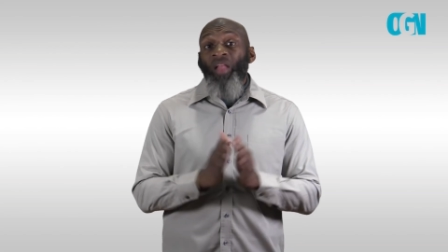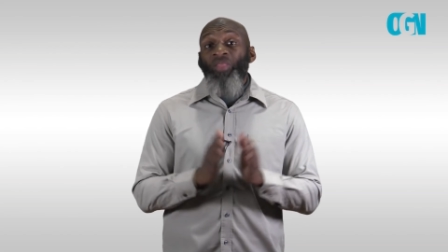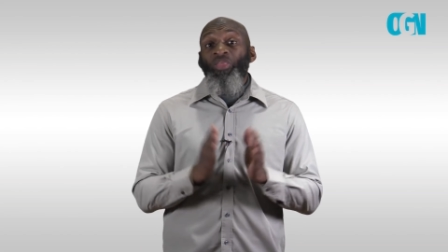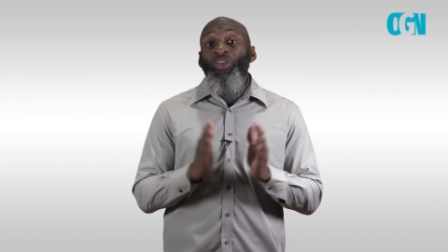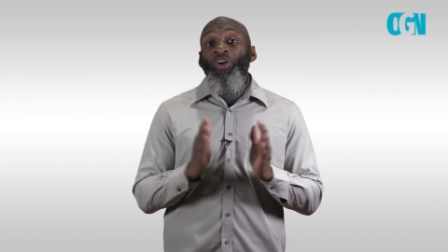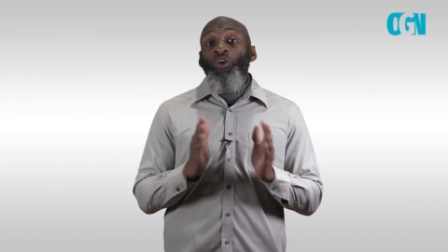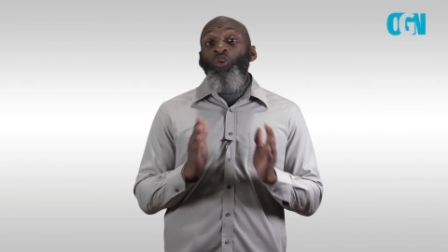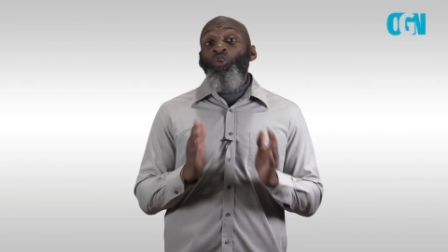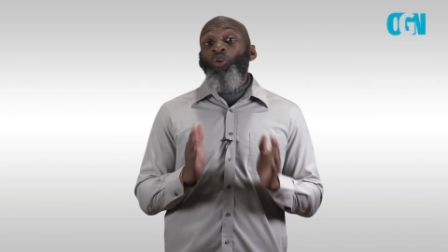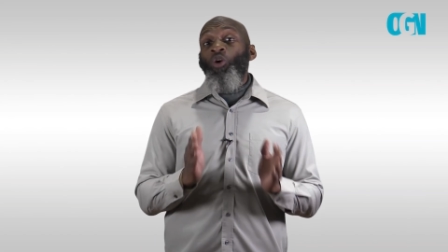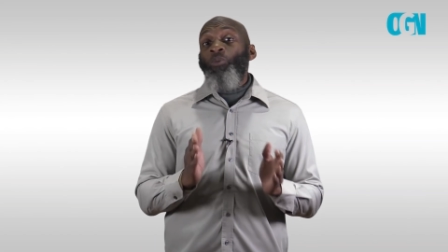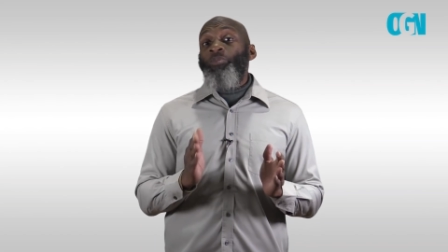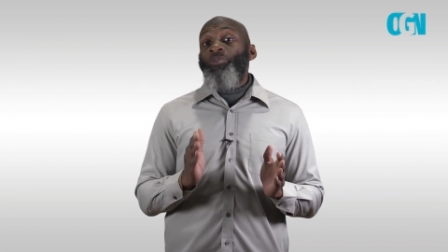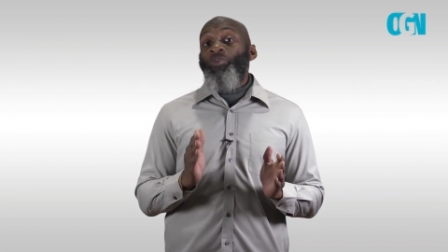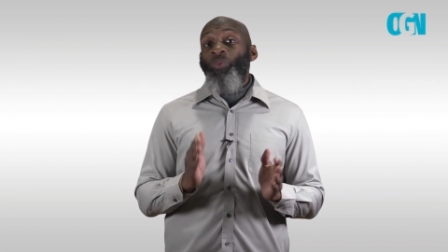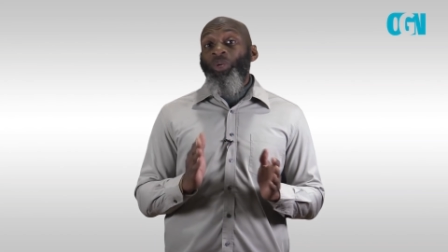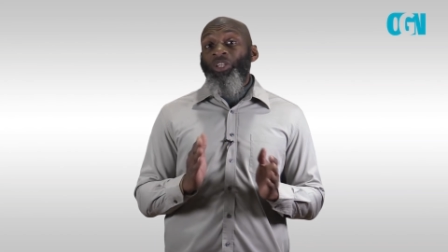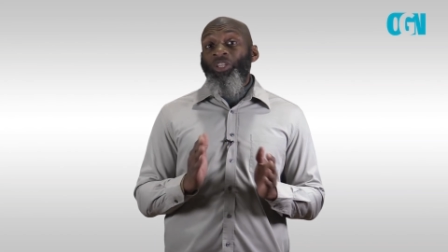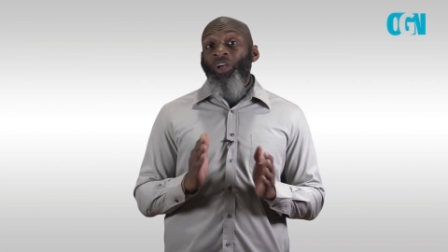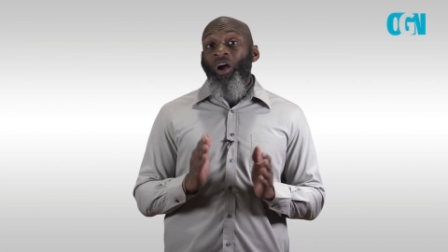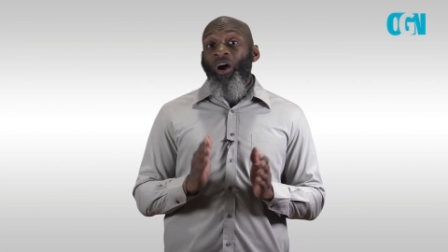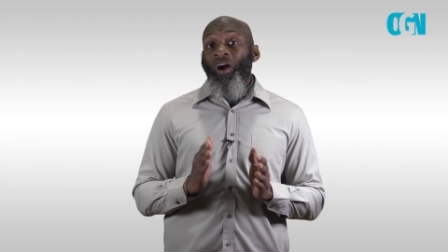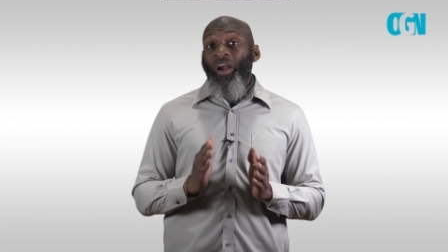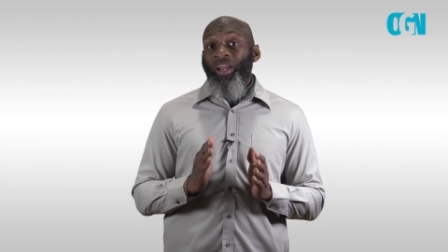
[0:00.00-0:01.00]
The groups
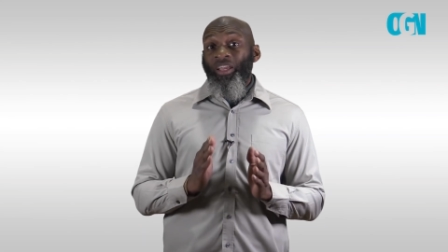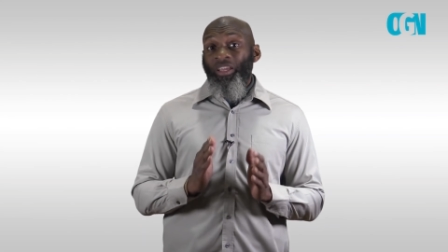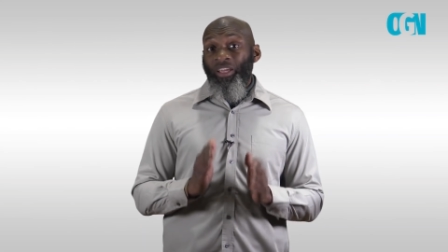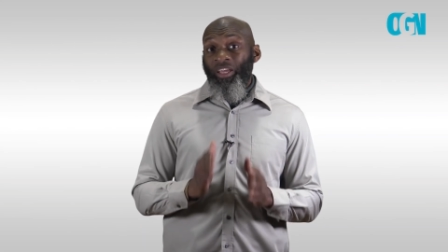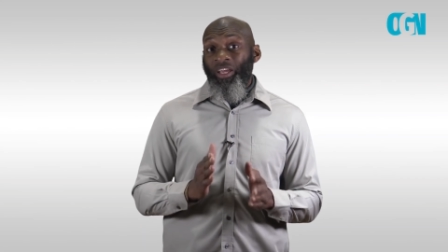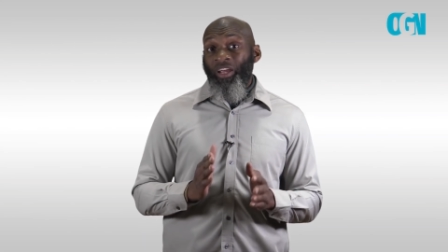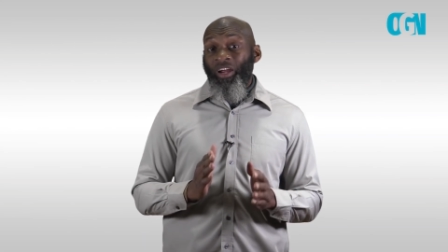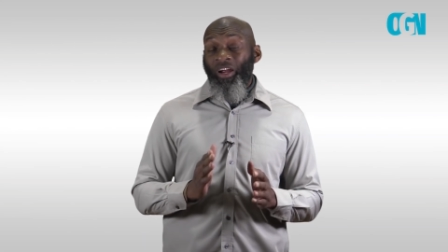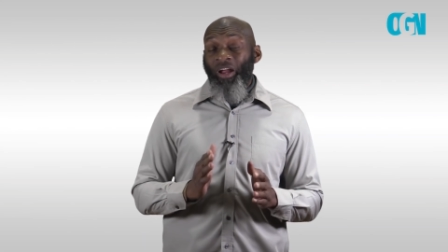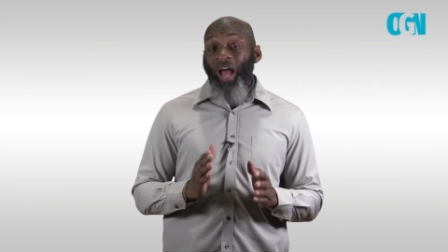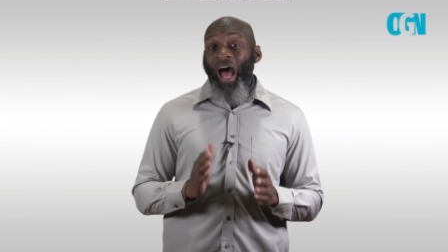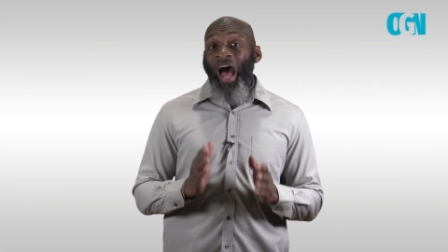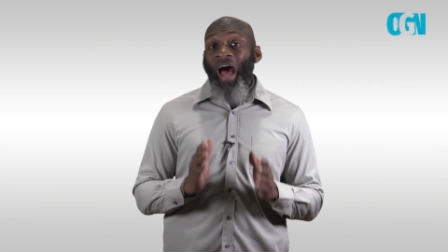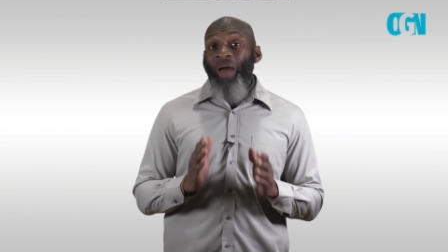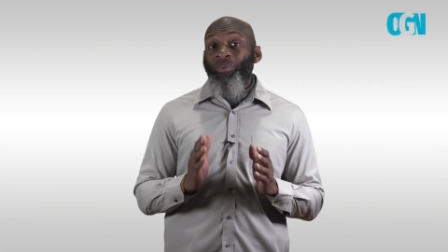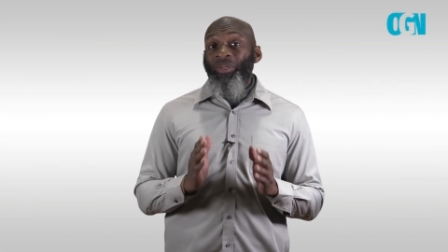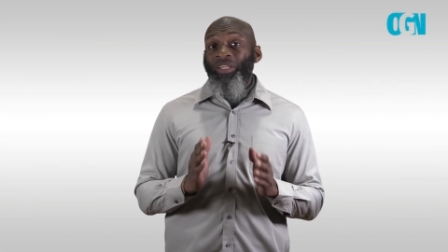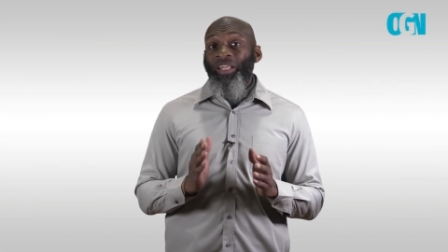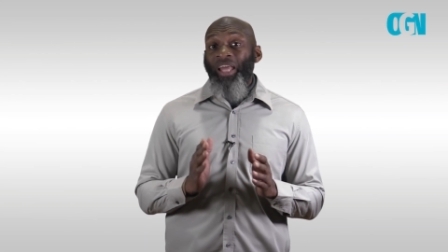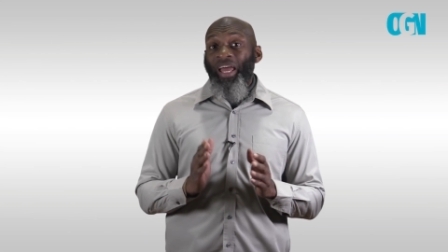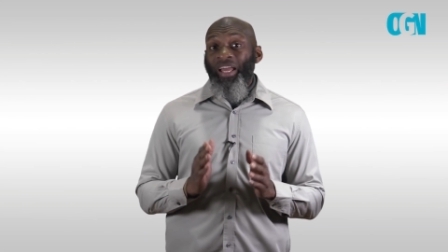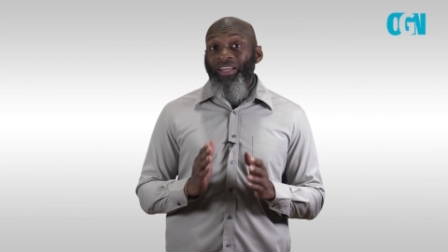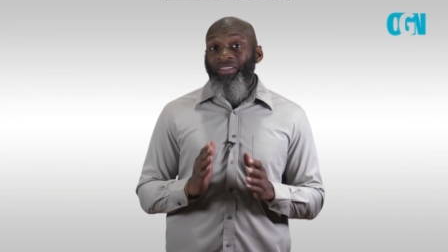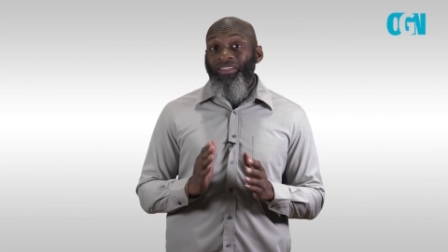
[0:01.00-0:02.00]
which are here, I
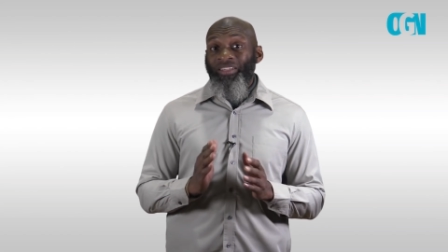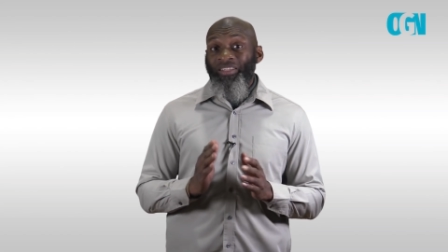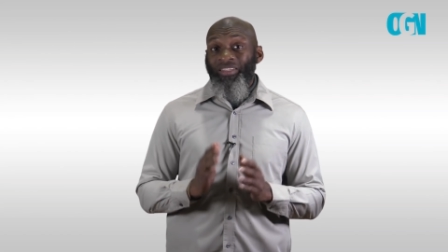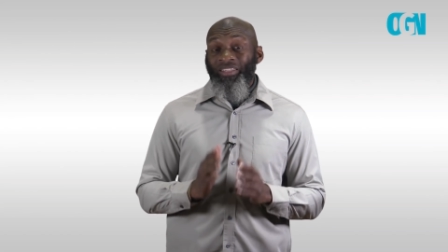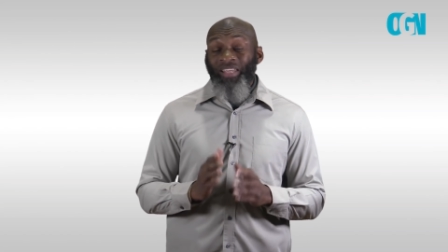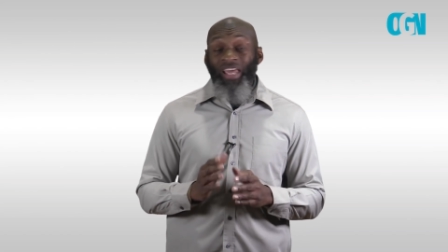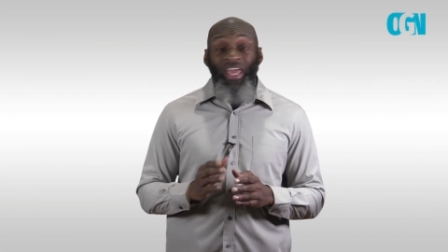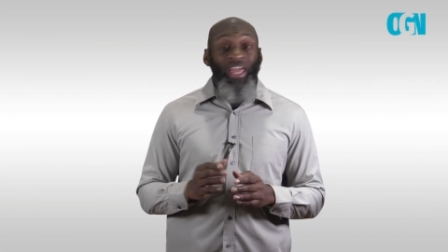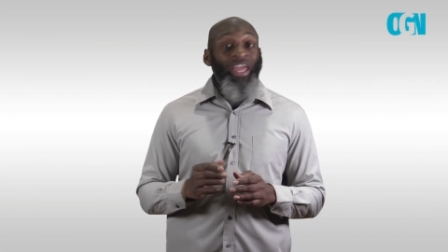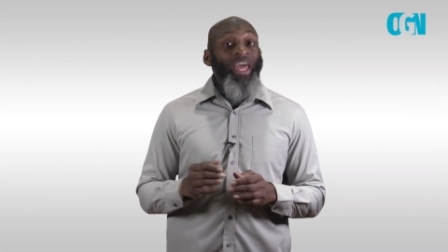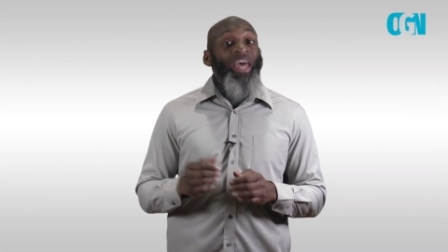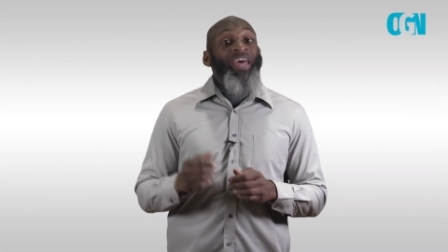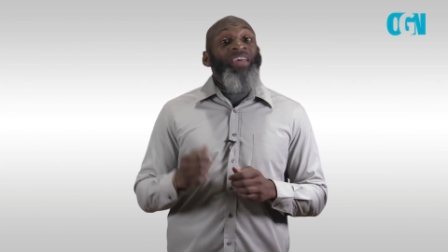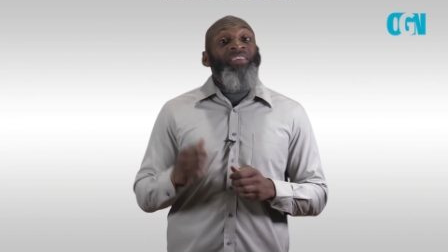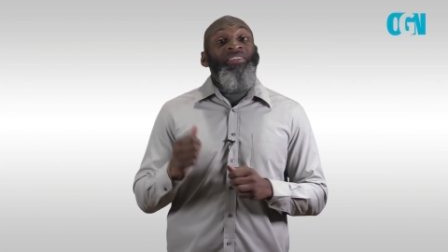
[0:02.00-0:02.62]
would like to say